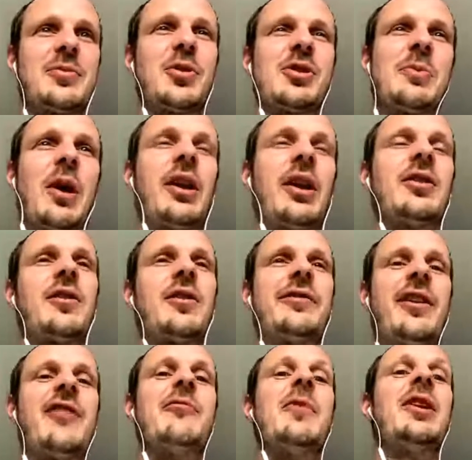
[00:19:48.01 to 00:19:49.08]
but it's probably
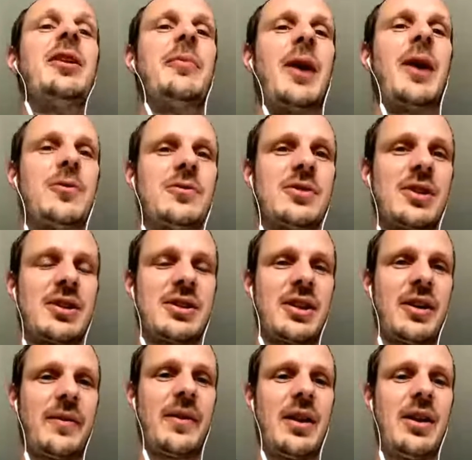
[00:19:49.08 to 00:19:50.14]
35 million pounds, I'd
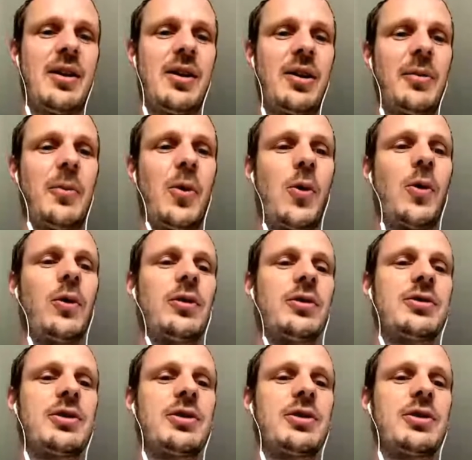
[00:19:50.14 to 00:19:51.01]
say, or more.